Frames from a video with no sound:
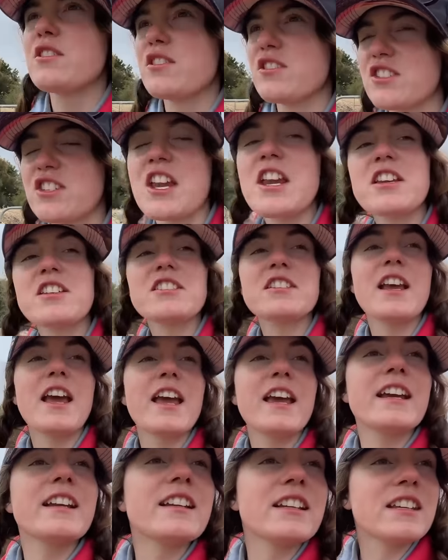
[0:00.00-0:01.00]

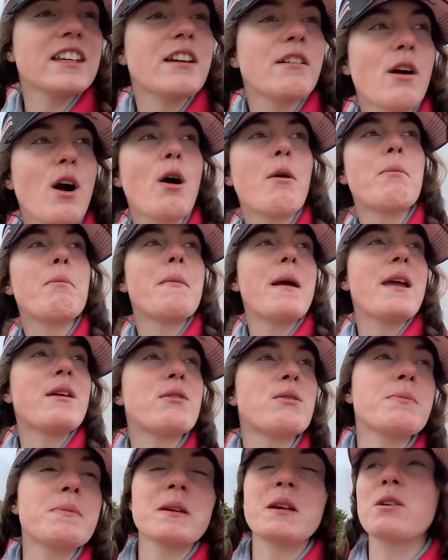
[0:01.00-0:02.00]
16-year-old me
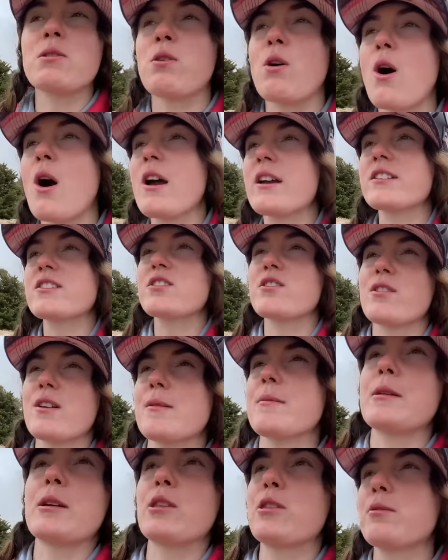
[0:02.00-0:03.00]
would be crying,
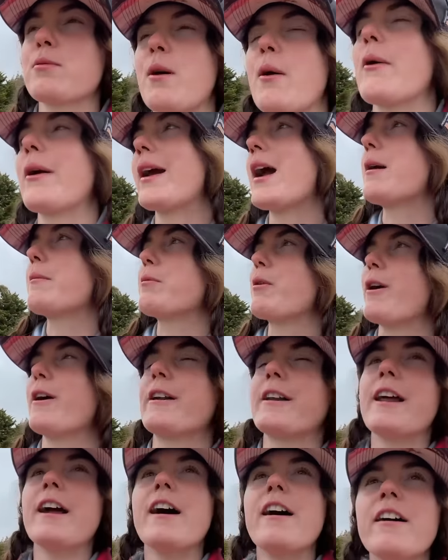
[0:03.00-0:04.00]
screaming, and throwing up right
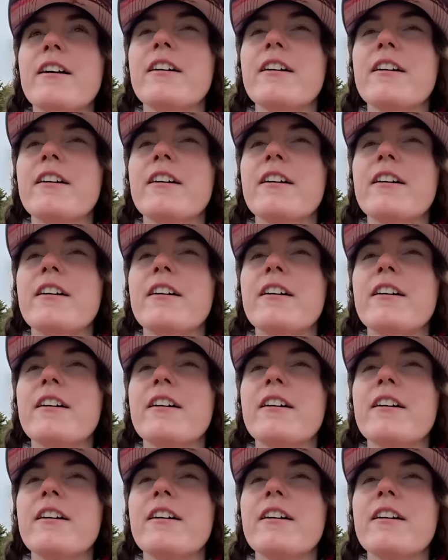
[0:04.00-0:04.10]
now.